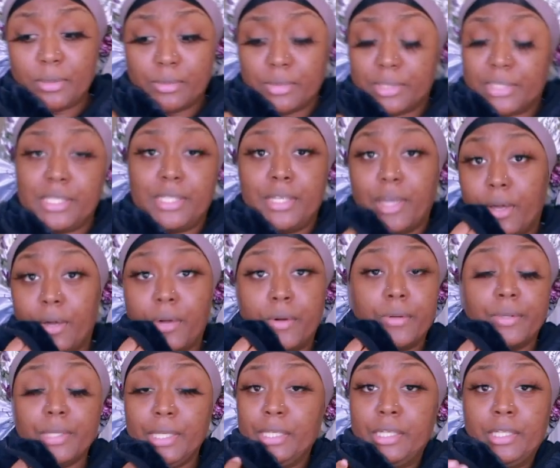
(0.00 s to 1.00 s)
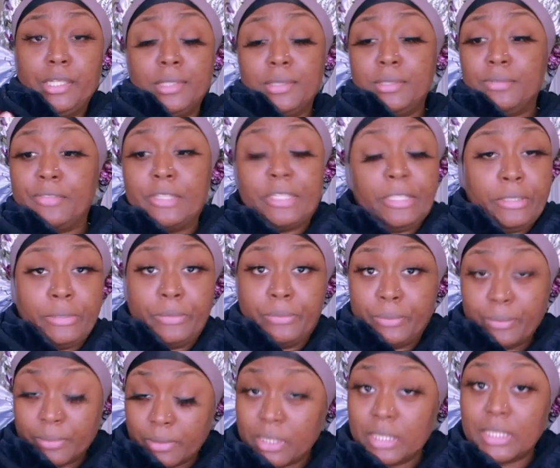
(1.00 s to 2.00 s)
going to see y'all in another video.
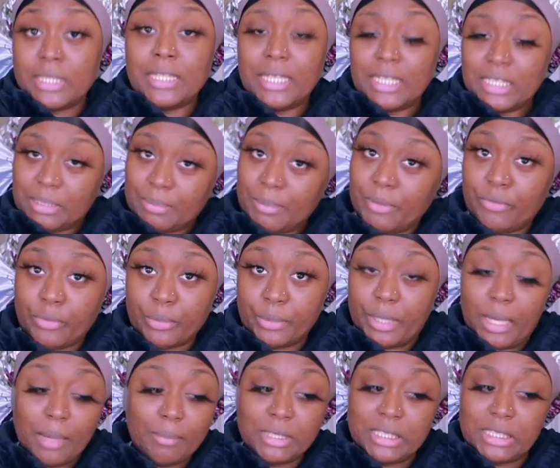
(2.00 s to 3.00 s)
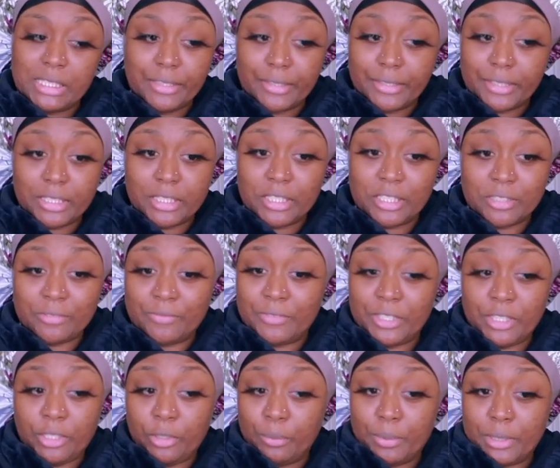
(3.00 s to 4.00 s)
Let's be for real. I'm going to see y'all in another
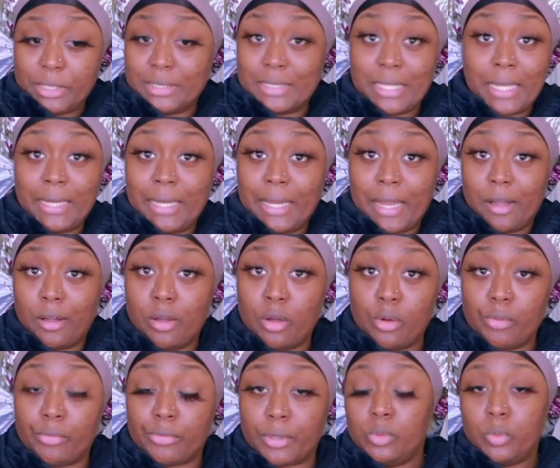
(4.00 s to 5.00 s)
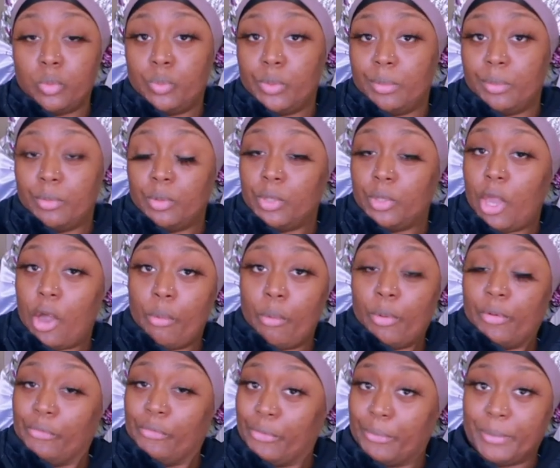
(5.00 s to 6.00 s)
video because I didn't got comfortable. What more y'all
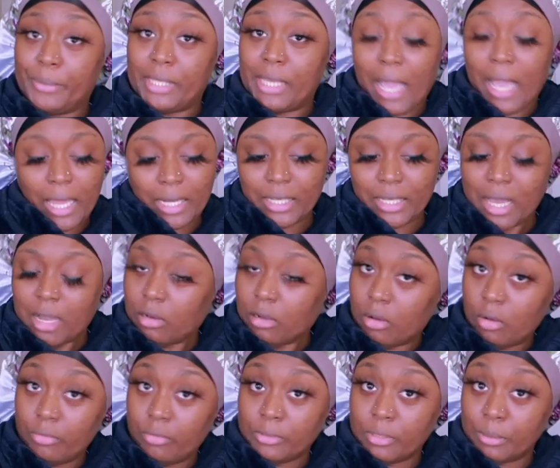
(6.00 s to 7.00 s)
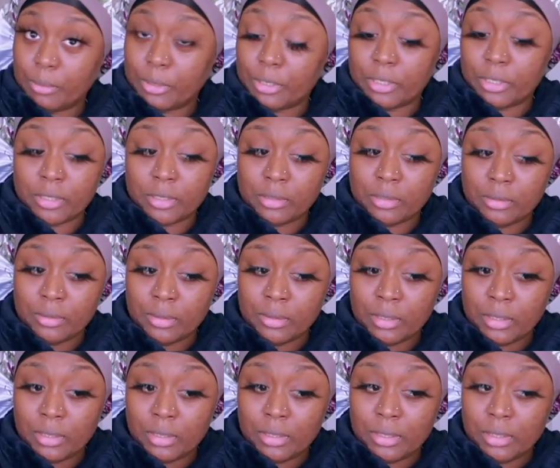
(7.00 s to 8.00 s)
want from me? I didn't got comfortable, girl
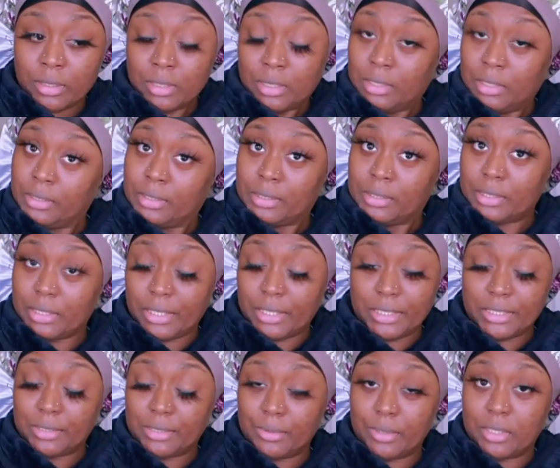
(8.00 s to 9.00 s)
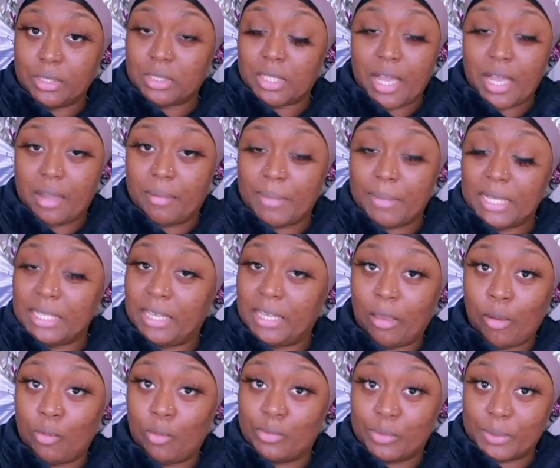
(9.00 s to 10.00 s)
three o'clock. My day
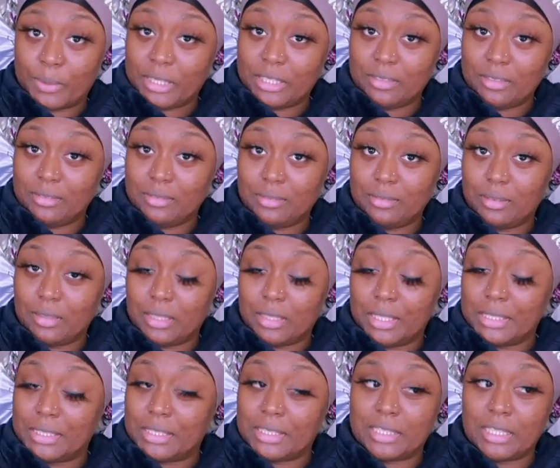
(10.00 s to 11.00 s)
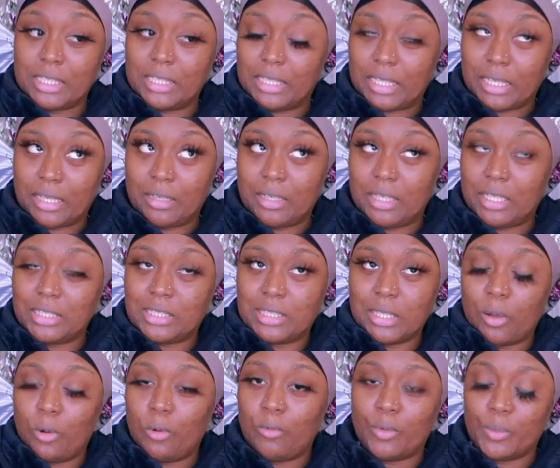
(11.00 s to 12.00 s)
over with. It's a Sunday. It's
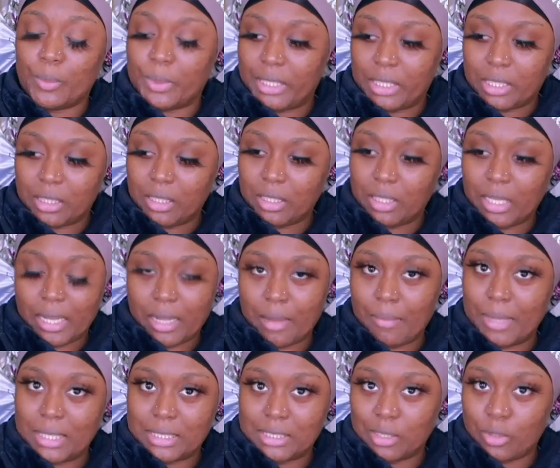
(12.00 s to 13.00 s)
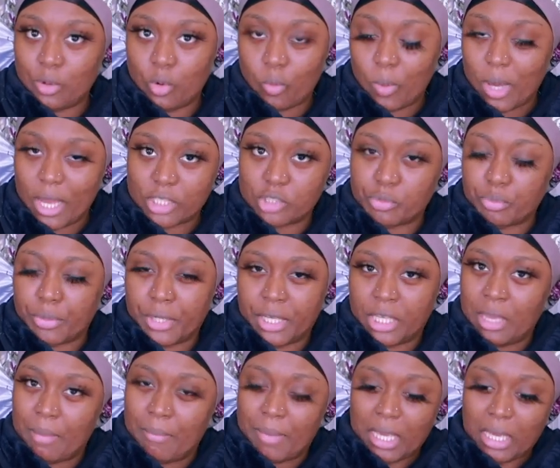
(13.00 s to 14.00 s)
over with. Like I'm about to go watch
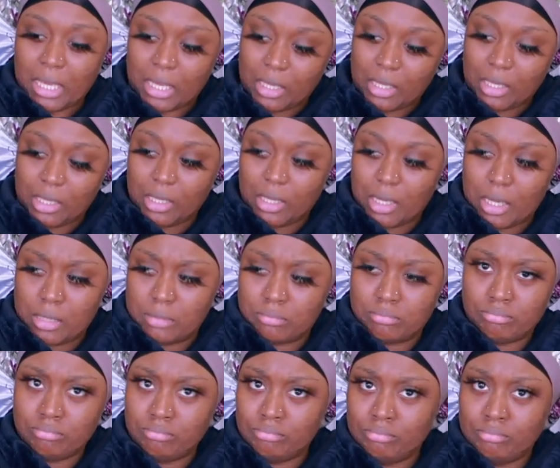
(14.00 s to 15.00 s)
Breaking Bad and